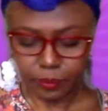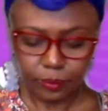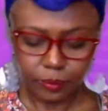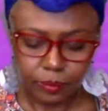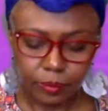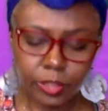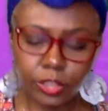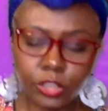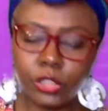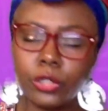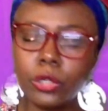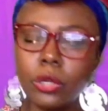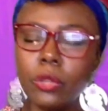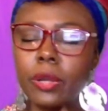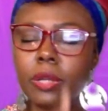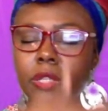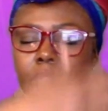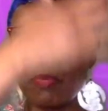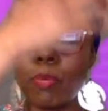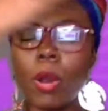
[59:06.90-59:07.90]
Did you know
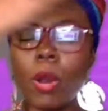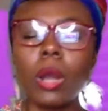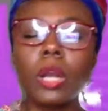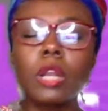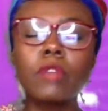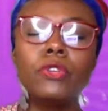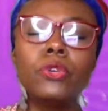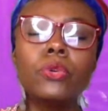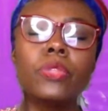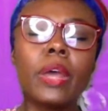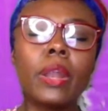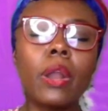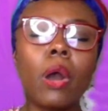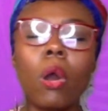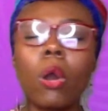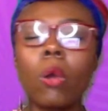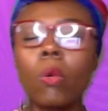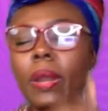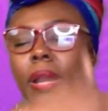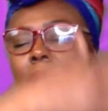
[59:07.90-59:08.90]
there's a part of you that
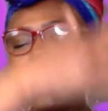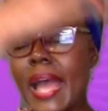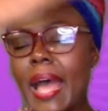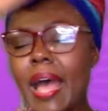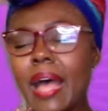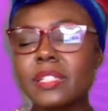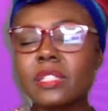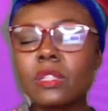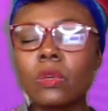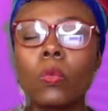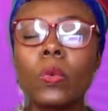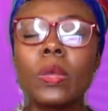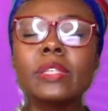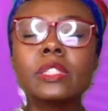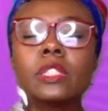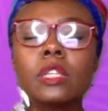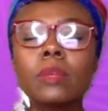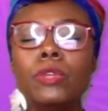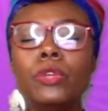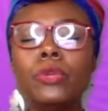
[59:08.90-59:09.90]
already has the
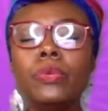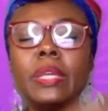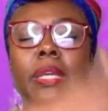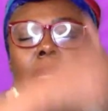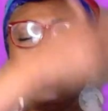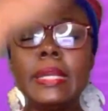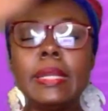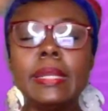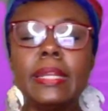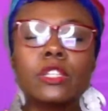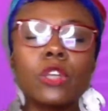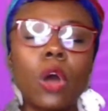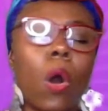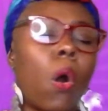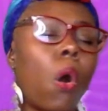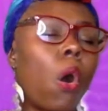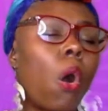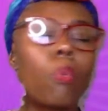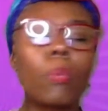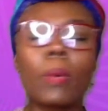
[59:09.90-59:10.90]
wisdom you need? Is
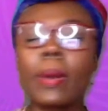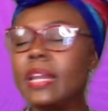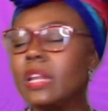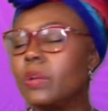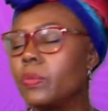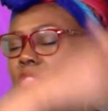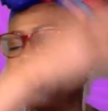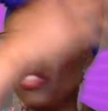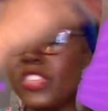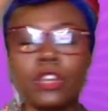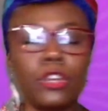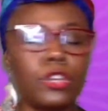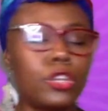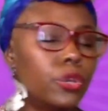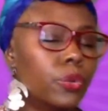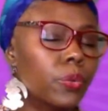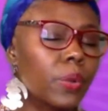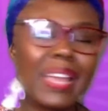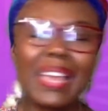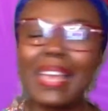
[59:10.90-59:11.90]
already within
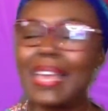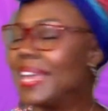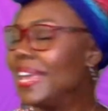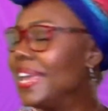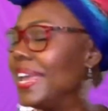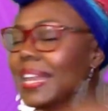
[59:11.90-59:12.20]
you. It